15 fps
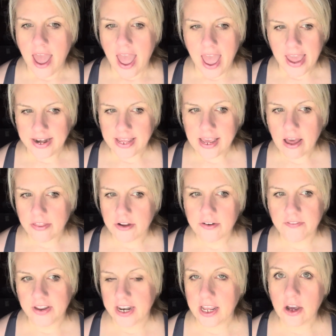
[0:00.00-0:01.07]
any other
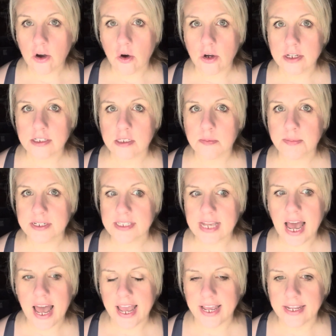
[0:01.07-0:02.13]
videos
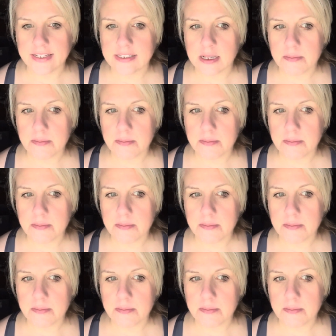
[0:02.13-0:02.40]
besides